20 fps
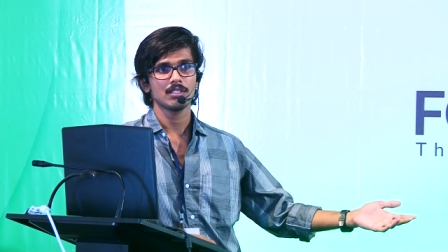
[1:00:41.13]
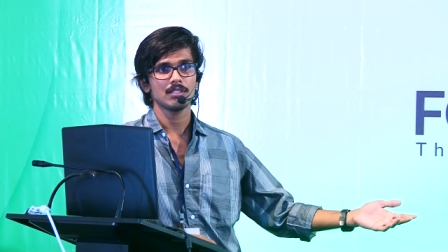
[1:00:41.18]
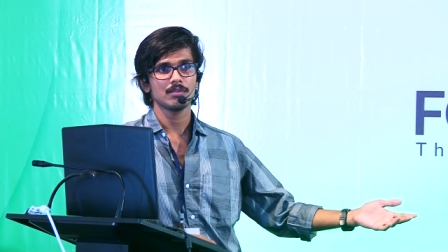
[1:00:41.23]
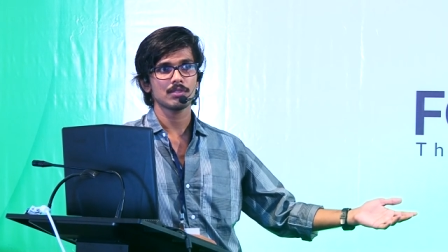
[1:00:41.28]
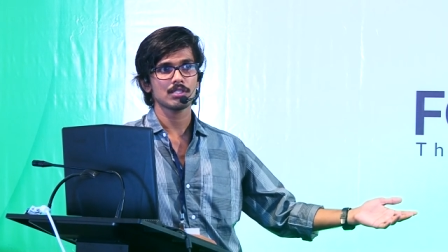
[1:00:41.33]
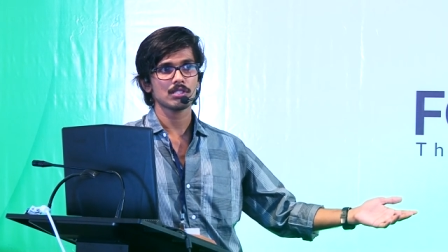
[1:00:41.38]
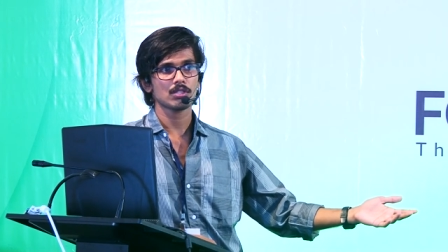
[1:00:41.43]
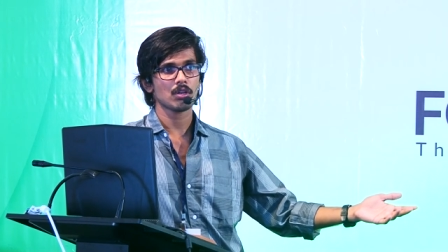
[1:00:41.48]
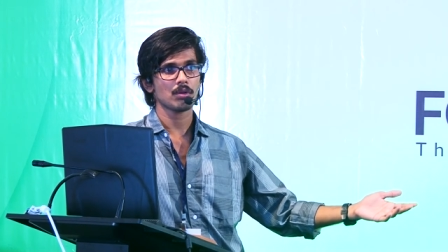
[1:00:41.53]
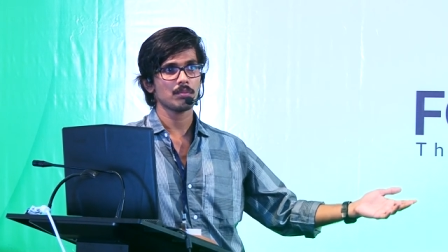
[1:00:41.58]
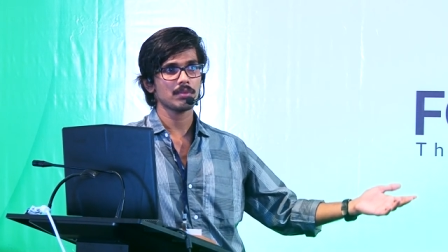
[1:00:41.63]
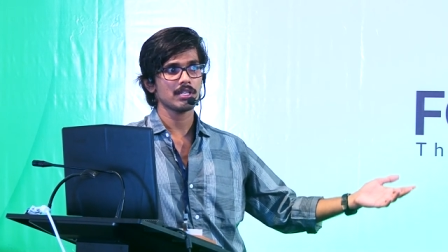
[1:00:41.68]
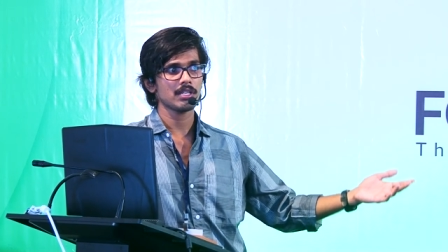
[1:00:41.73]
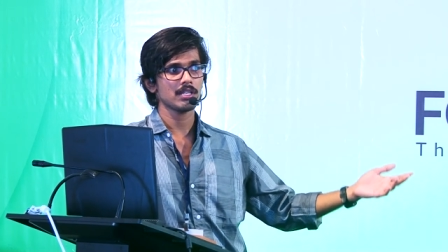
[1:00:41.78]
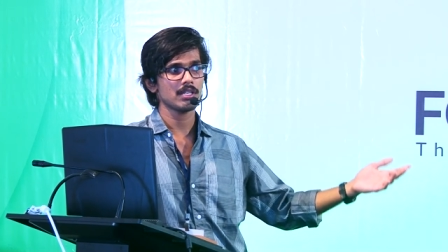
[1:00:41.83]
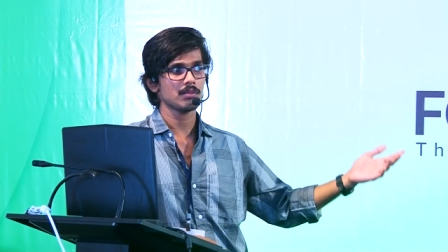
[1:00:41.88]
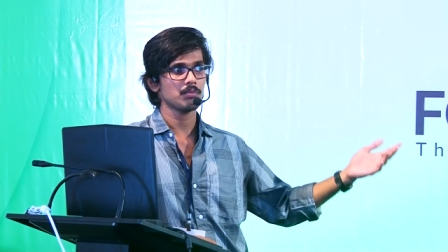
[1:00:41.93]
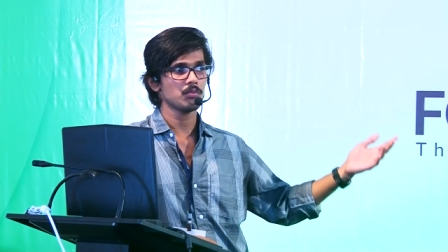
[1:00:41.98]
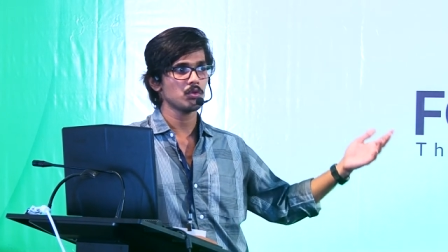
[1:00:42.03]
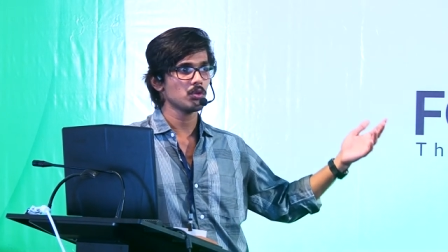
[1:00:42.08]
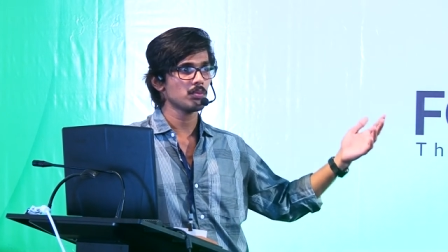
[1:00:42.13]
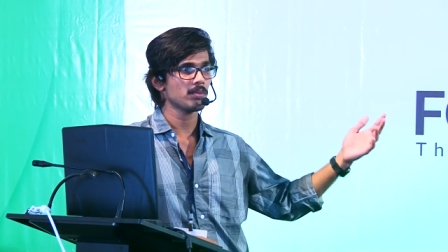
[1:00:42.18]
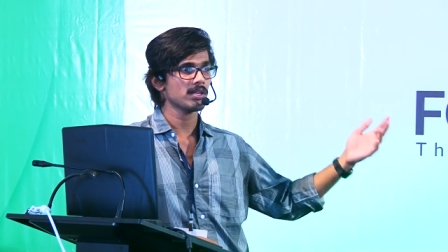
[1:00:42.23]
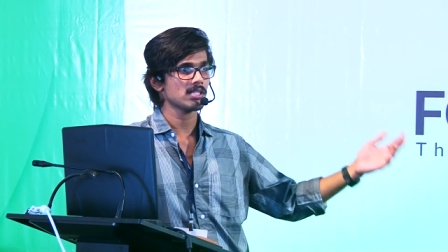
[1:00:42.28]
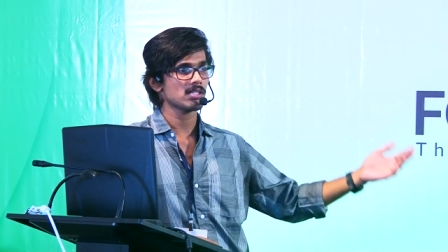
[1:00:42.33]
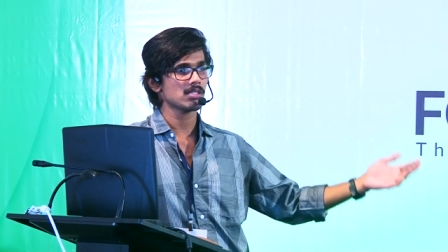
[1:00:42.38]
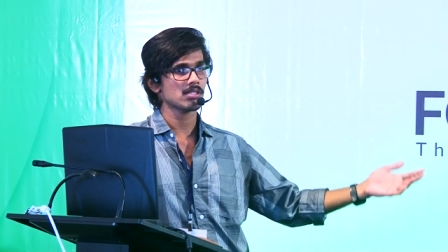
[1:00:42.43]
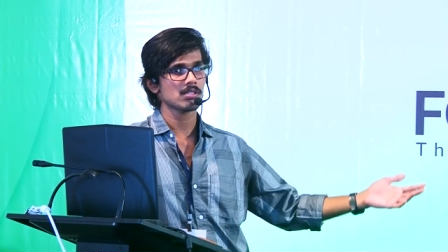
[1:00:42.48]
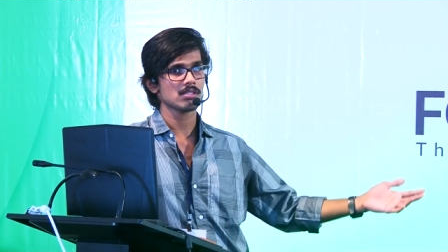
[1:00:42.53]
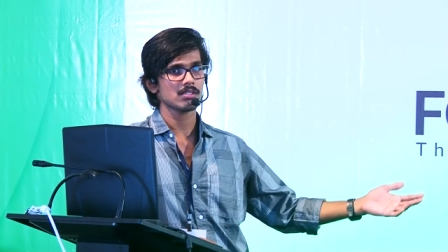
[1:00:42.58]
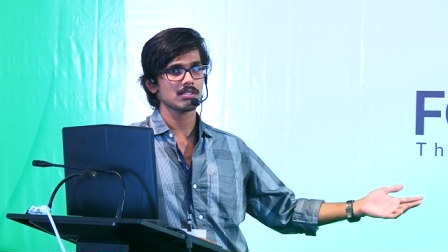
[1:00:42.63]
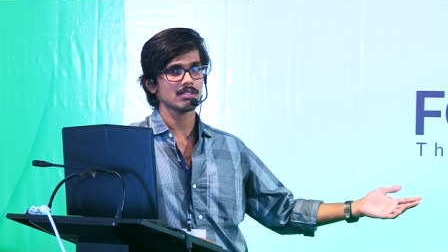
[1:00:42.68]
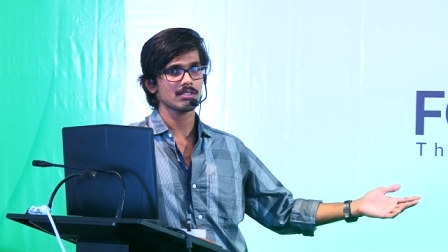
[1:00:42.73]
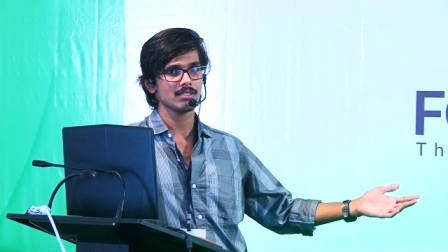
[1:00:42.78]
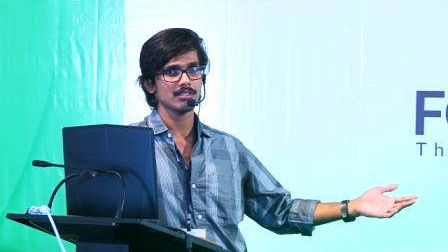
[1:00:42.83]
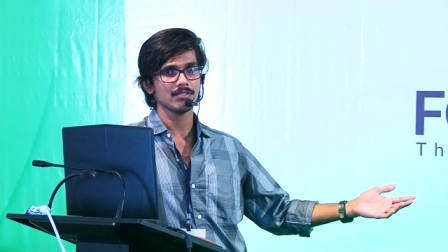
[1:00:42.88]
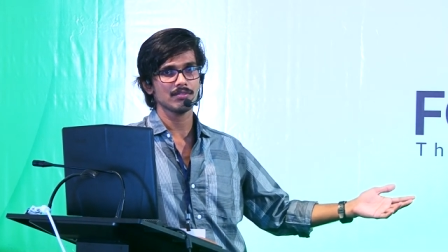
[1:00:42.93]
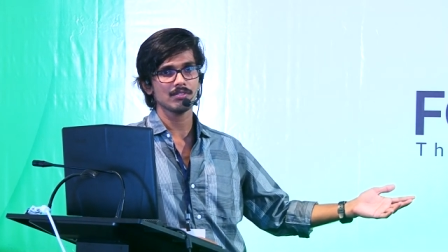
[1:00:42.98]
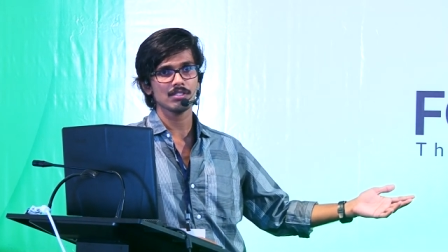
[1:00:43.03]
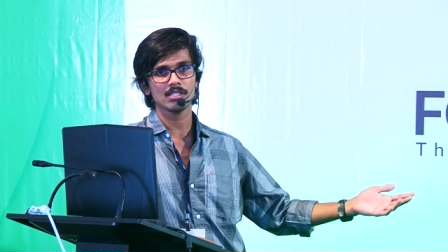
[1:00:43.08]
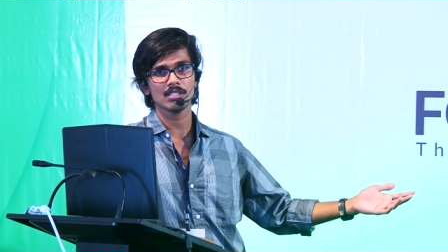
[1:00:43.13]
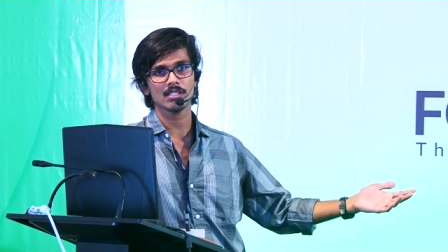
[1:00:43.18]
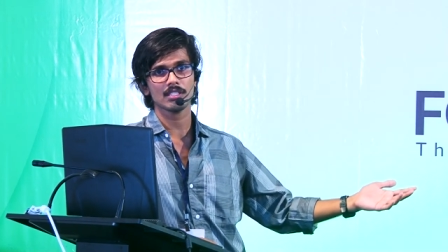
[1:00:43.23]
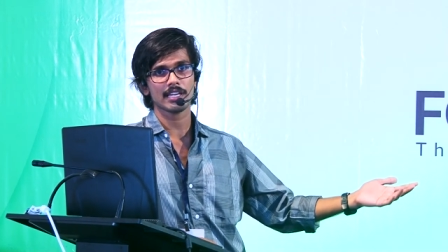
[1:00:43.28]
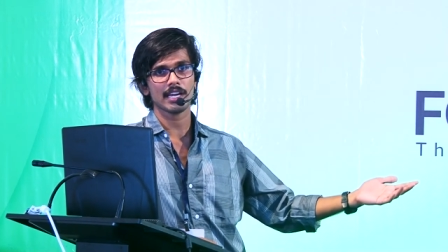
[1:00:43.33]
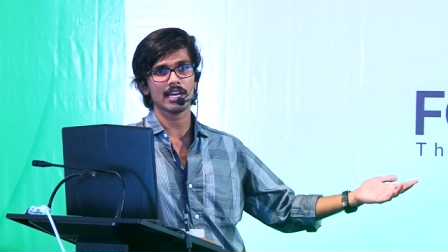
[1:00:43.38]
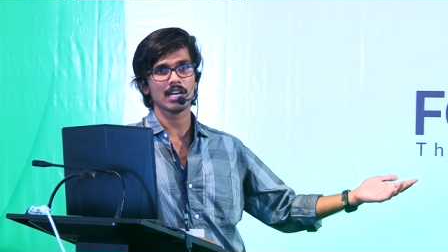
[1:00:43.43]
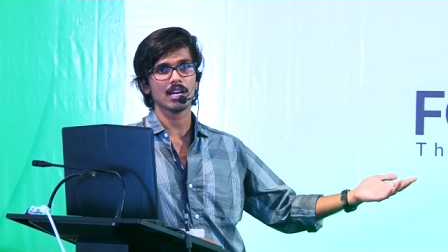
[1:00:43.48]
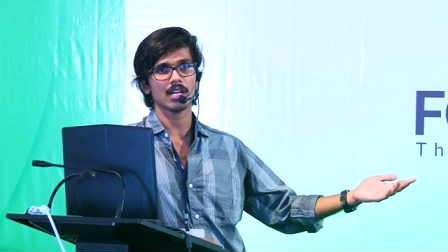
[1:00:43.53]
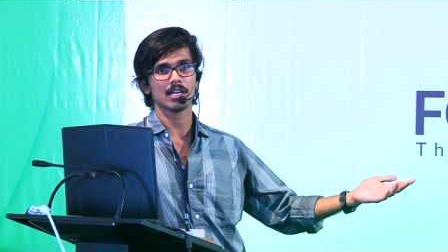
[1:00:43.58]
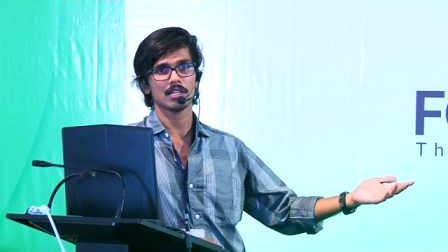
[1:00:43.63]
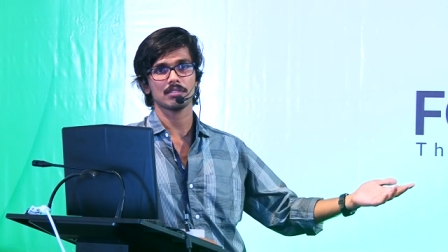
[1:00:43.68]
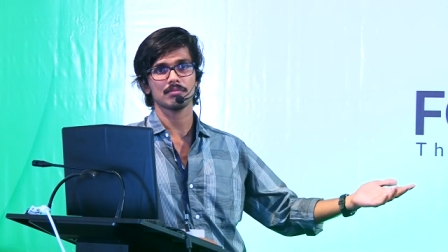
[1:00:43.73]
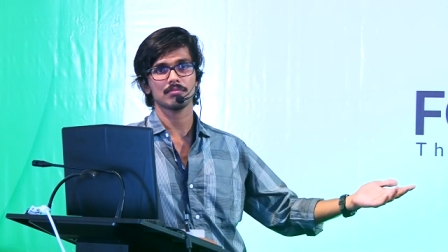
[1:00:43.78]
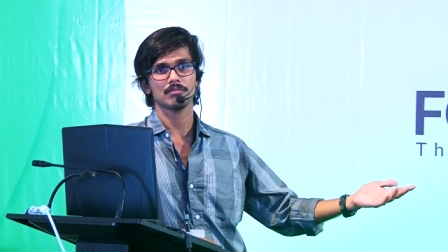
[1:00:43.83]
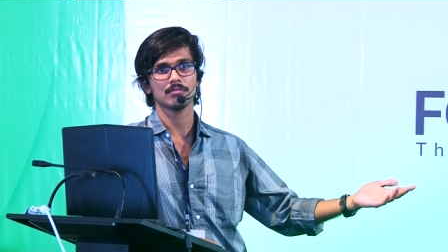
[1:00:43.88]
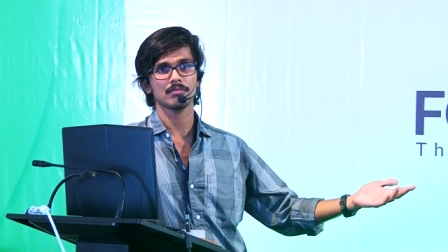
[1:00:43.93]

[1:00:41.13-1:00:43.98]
Means so many movements within Kerala.